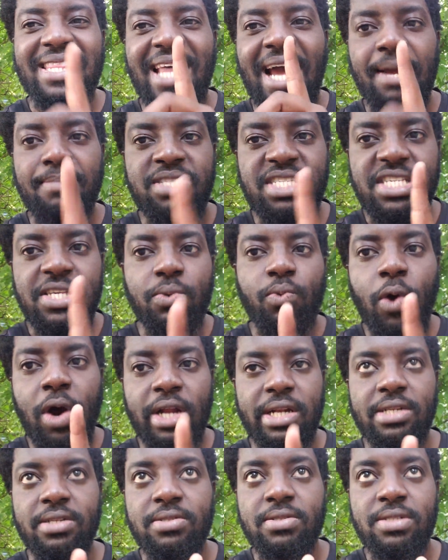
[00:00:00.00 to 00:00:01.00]
at time
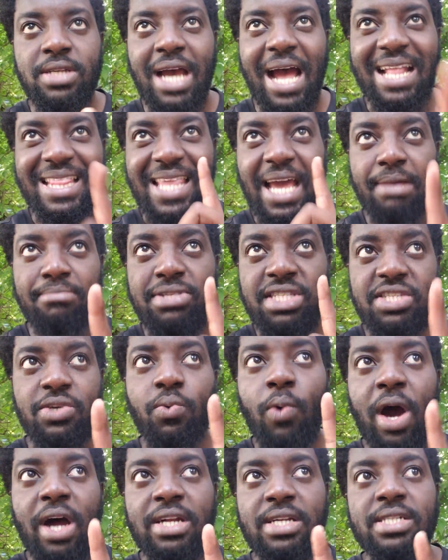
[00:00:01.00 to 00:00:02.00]
T1,
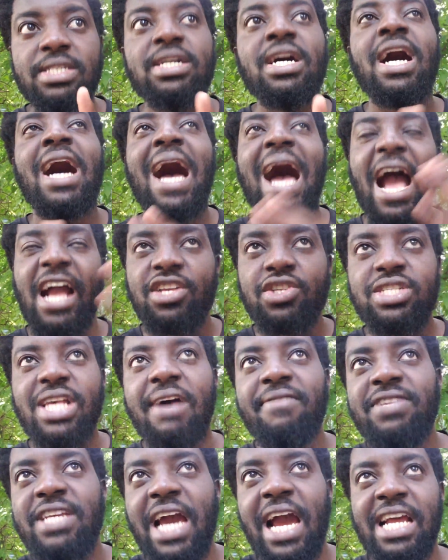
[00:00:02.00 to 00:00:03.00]
I just
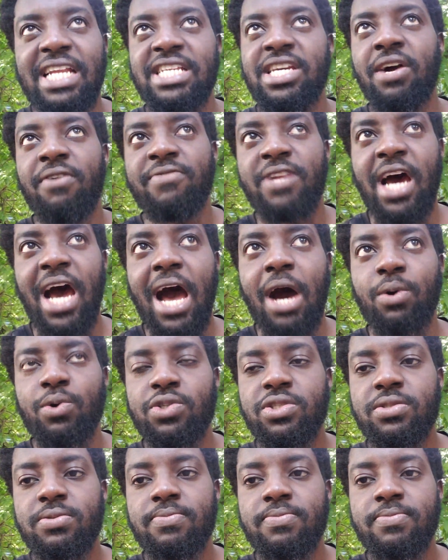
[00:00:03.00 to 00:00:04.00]
have the idea of the
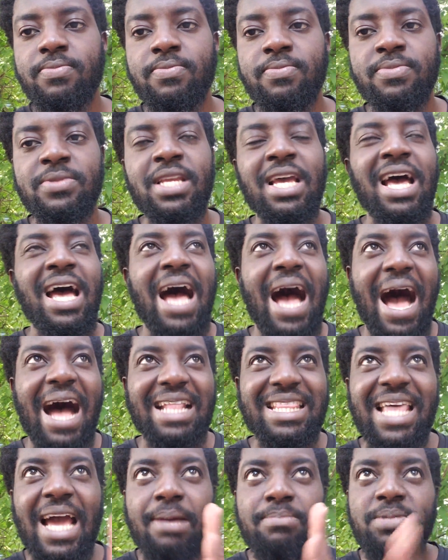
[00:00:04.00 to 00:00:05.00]
house.
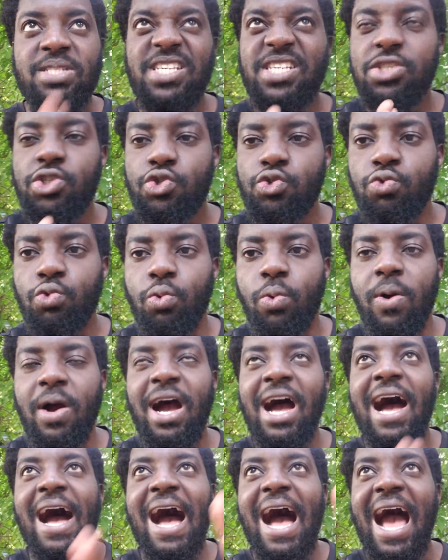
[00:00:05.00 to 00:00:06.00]
At time T2,
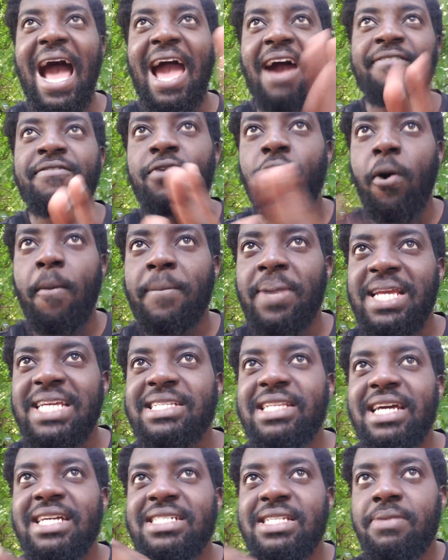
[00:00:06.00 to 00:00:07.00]
I have
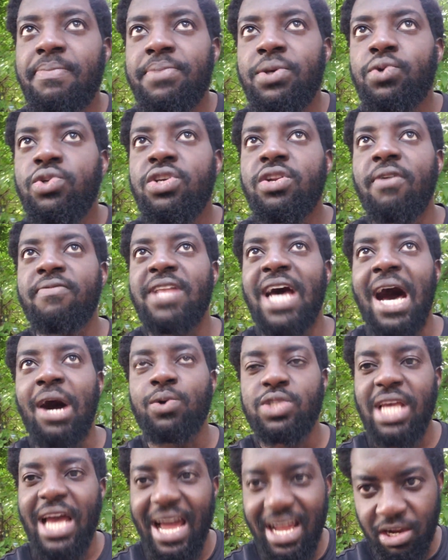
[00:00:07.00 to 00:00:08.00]
completed the building of the
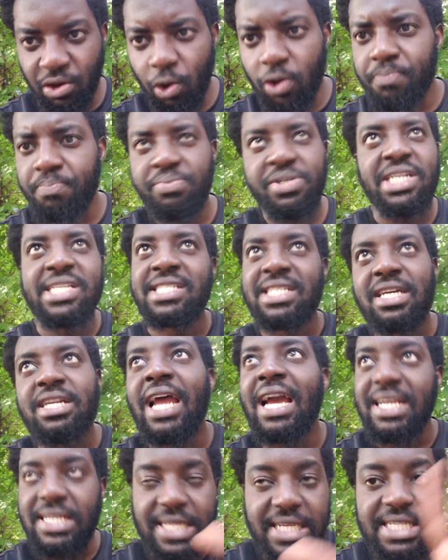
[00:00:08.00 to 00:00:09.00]
house. I got bricks
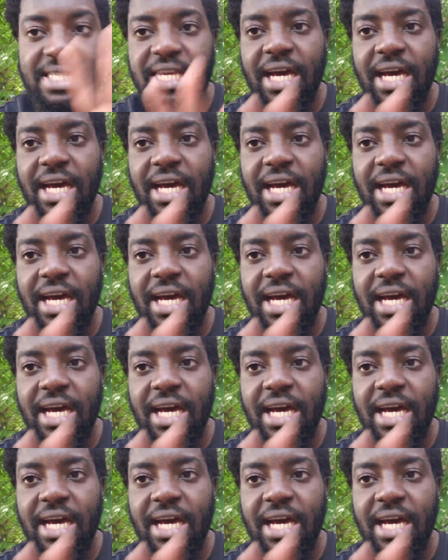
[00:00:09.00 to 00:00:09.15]
and I